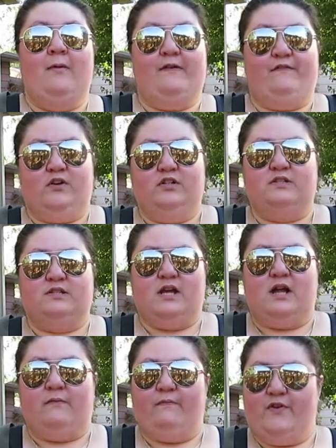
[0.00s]
The first
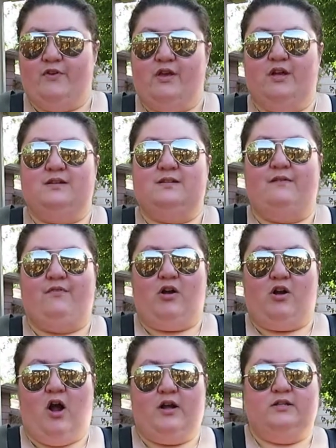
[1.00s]
few years of
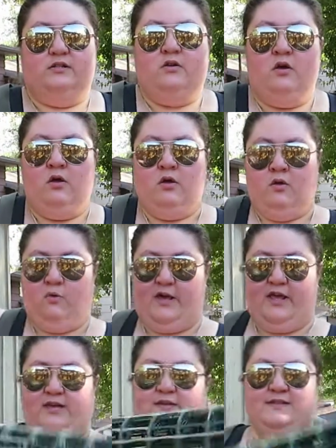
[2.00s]
our garden, we
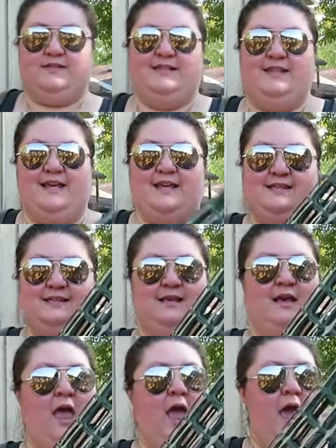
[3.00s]
used this.
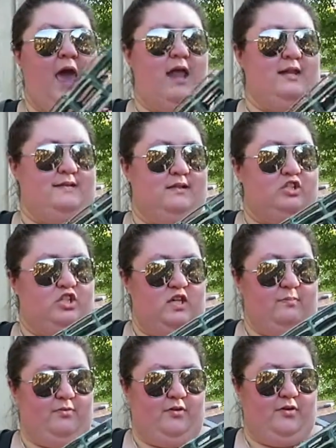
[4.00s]
It is a
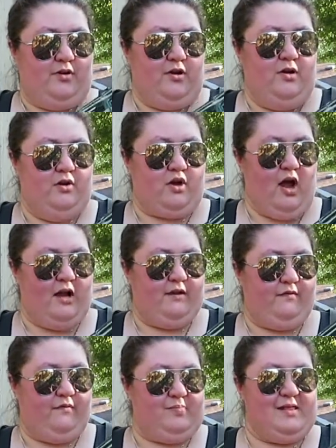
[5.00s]
cheaper kind
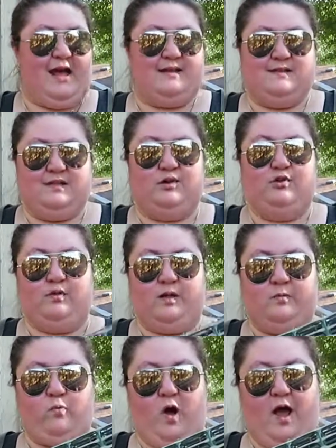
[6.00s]
of plastic
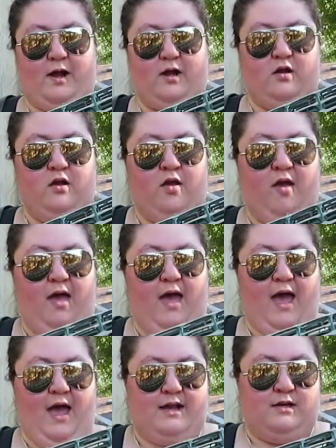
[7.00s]
green wire,
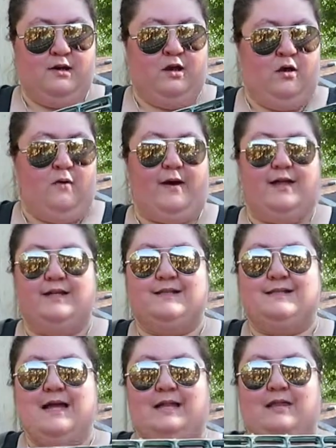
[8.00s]
and while
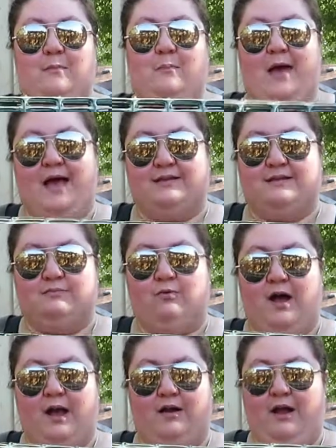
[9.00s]
it's not the best
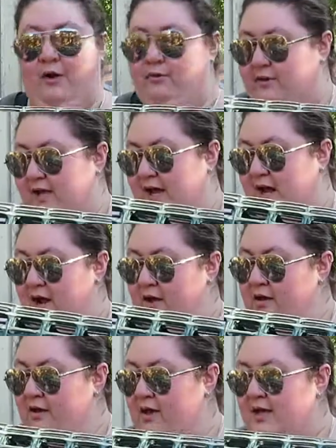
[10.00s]
wire out there,
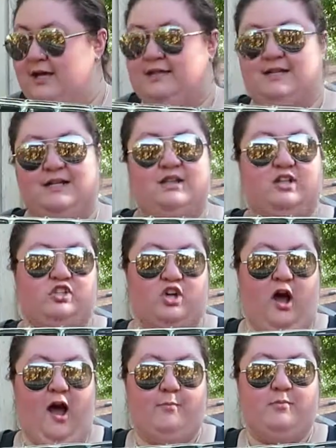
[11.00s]
it did the
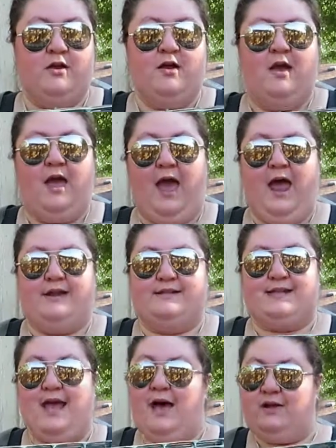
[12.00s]
job, and
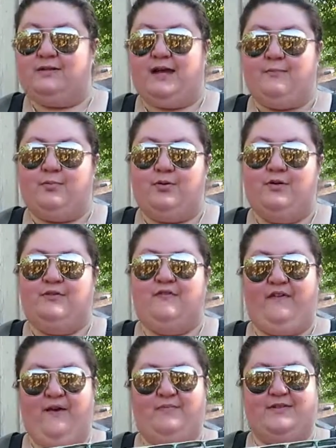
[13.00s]
it's held up
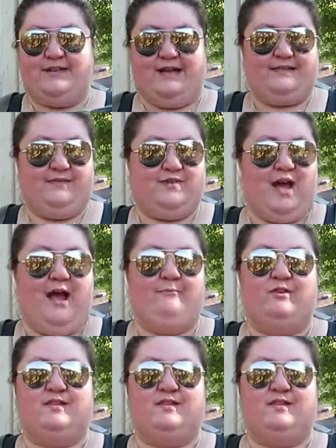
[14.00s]
from the test of time.